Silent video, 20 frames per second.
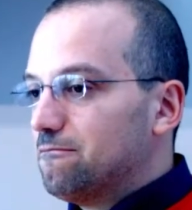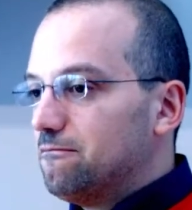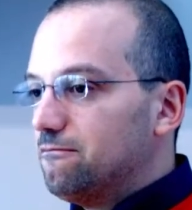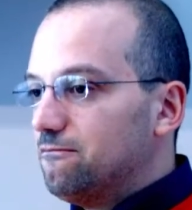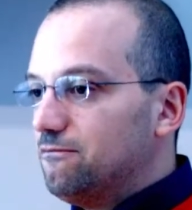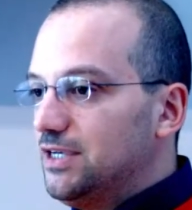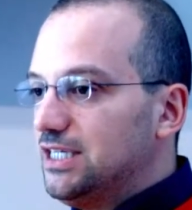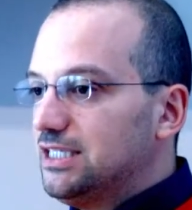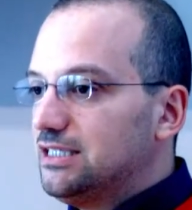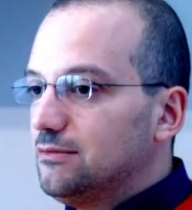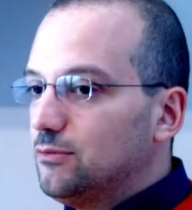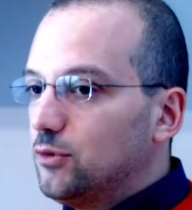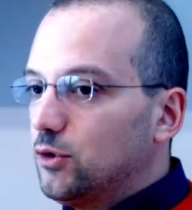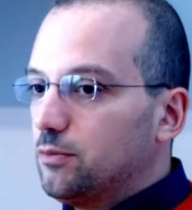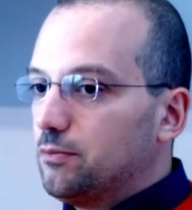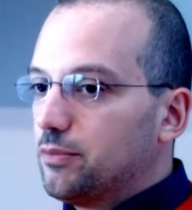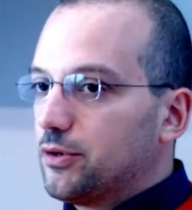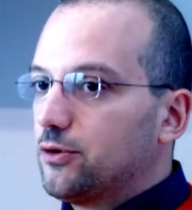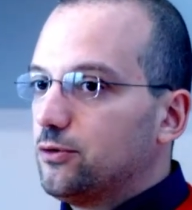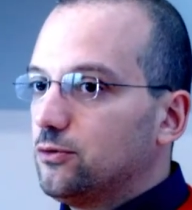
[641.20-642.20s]
visible
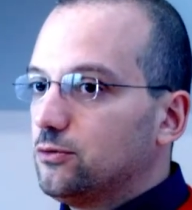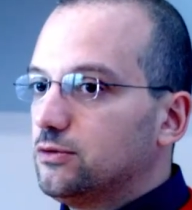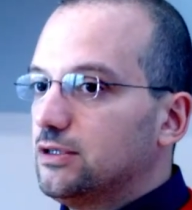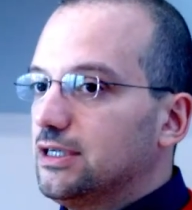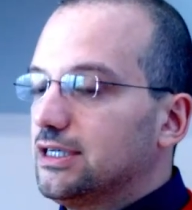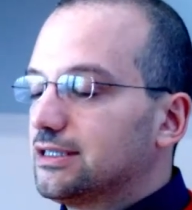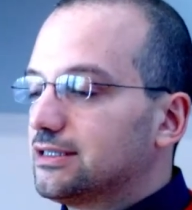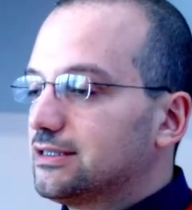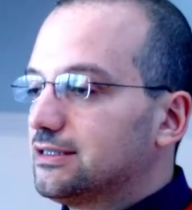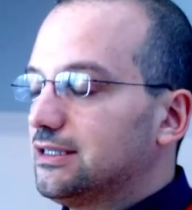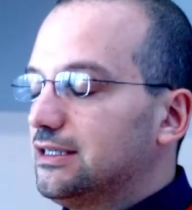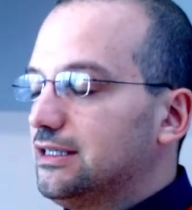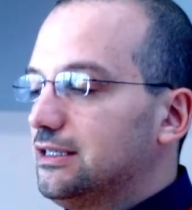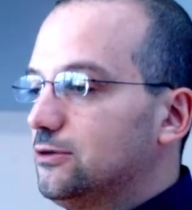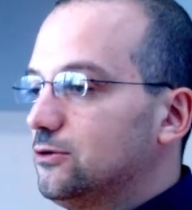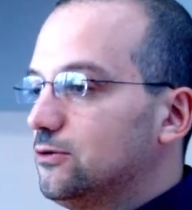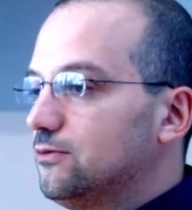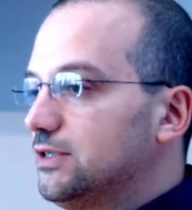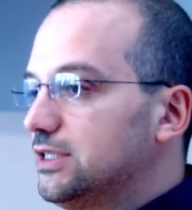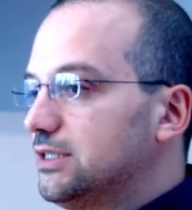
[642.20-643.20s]
products,
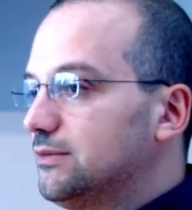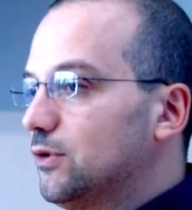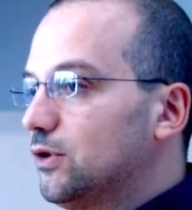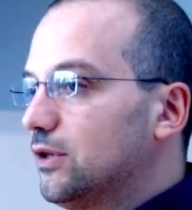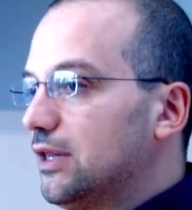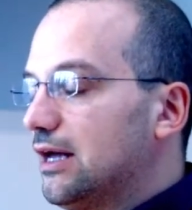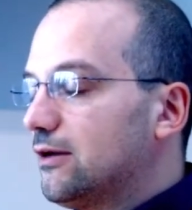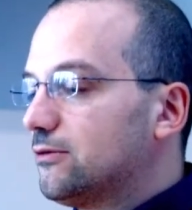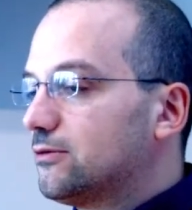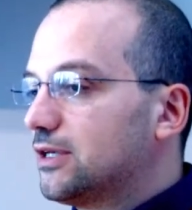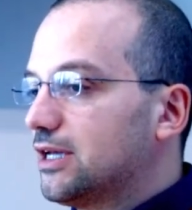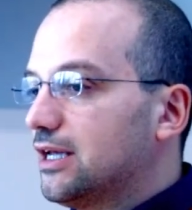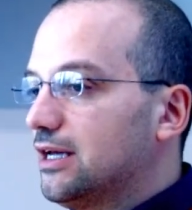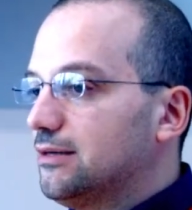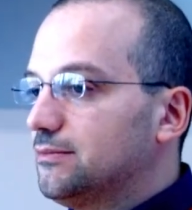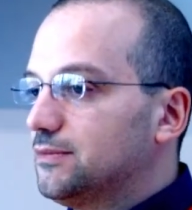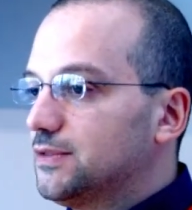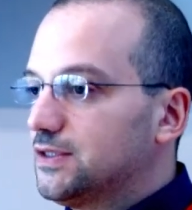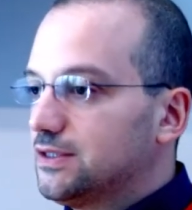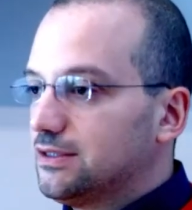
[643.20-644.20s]
into visible
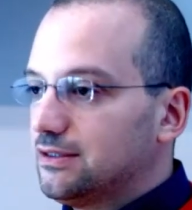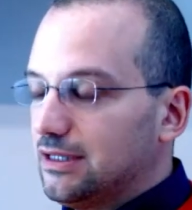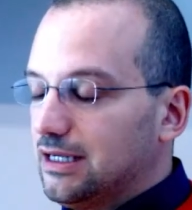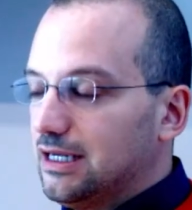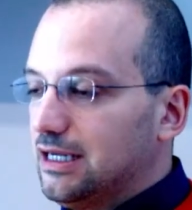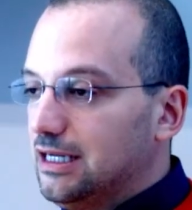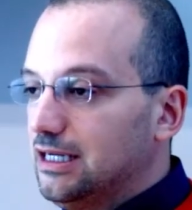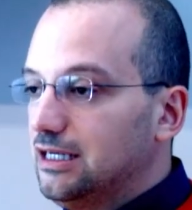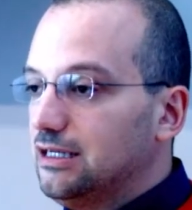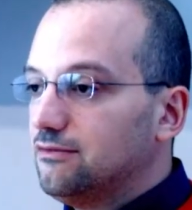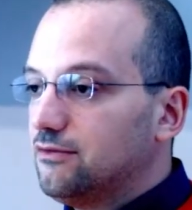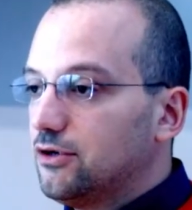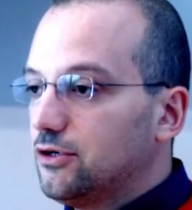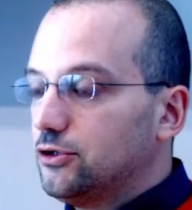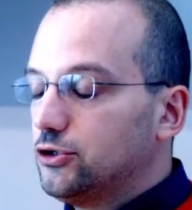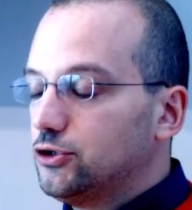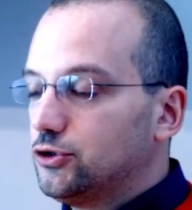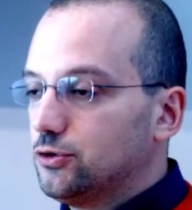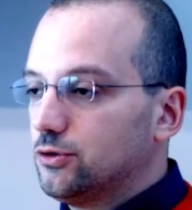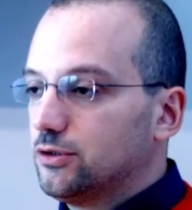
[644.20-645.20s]
outcomes in a
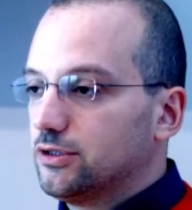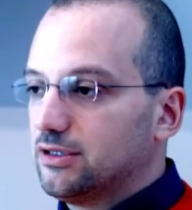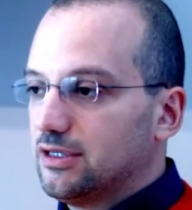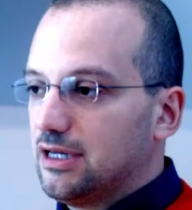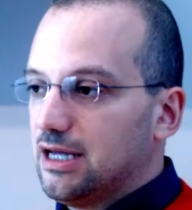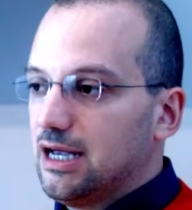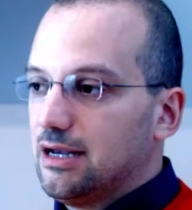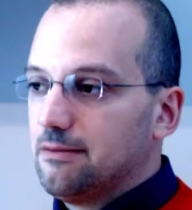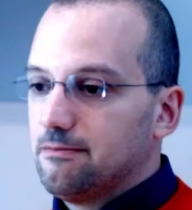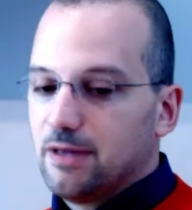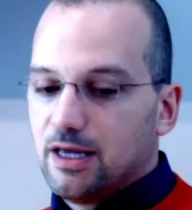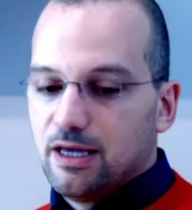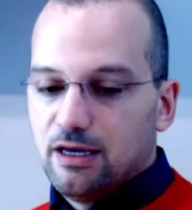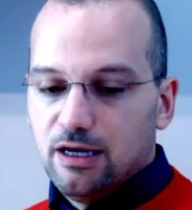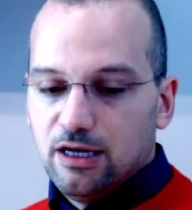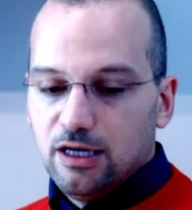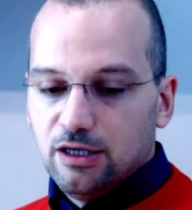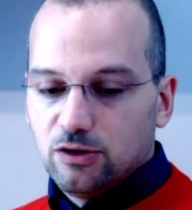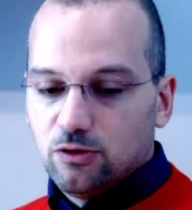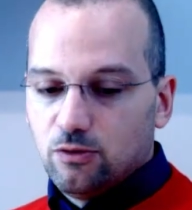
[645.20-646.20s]
very short time.
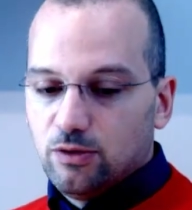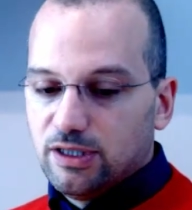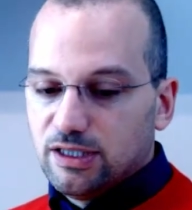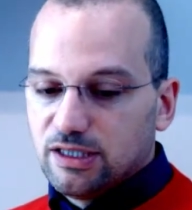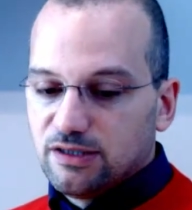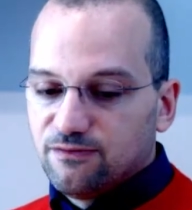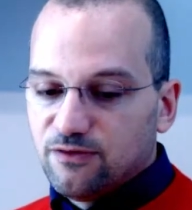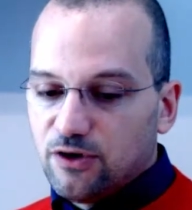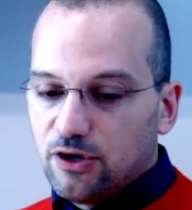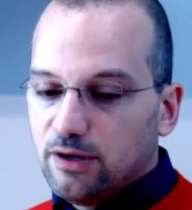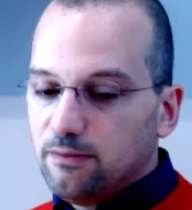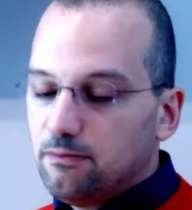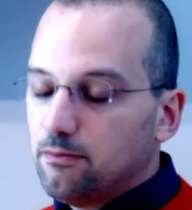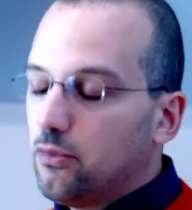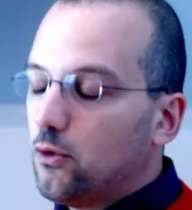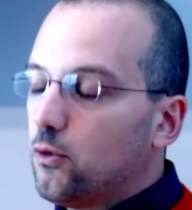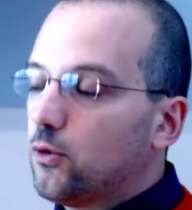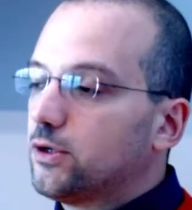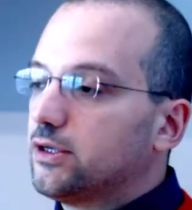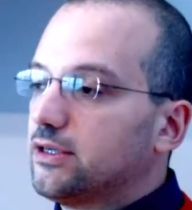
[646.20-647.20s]
So it is very
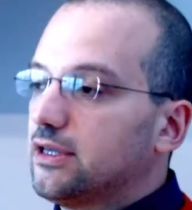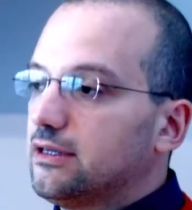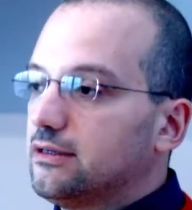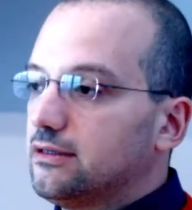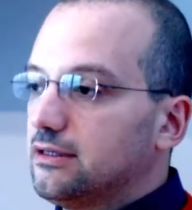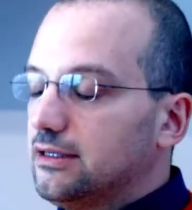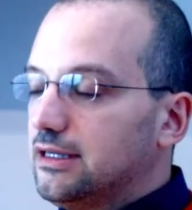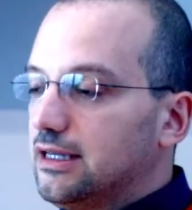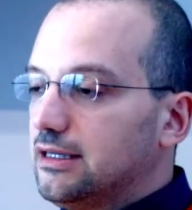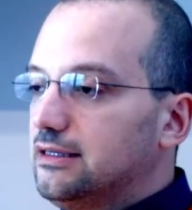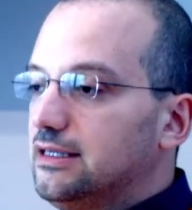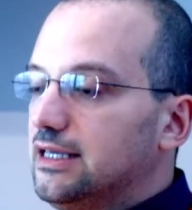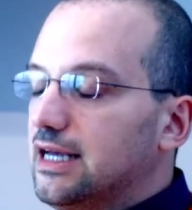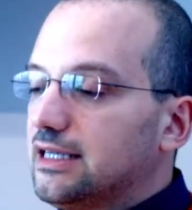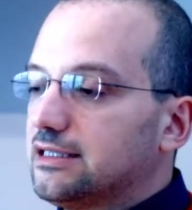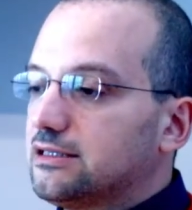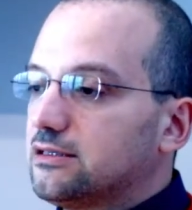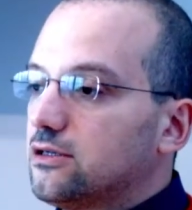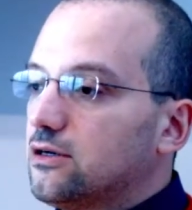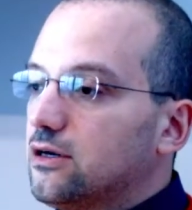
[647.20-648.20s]
important that the
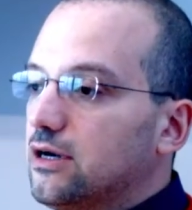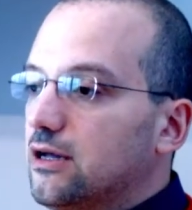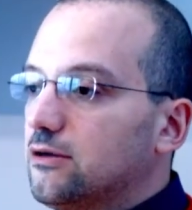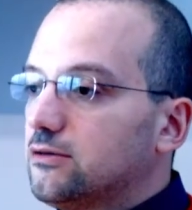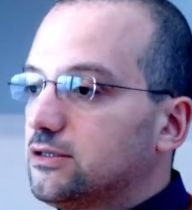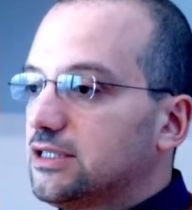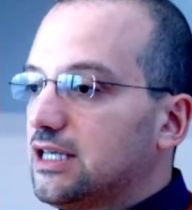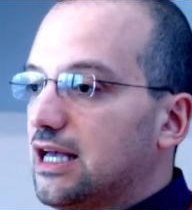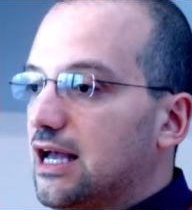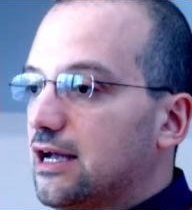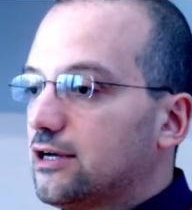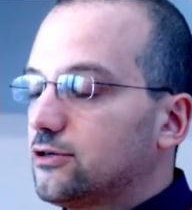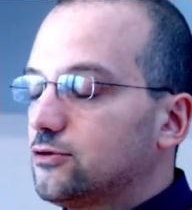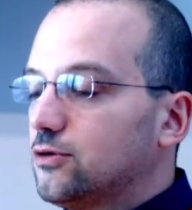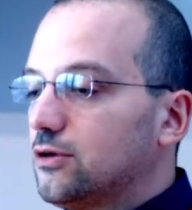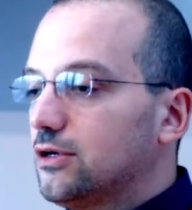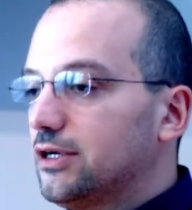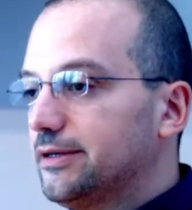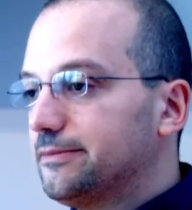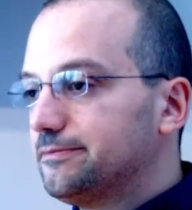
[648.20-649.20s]
astronauts
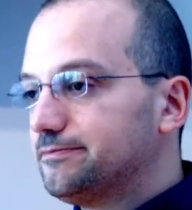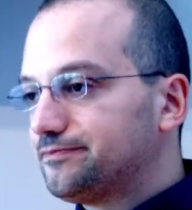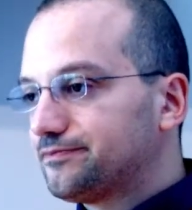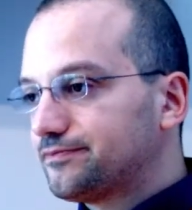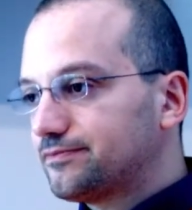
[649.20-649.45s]
actually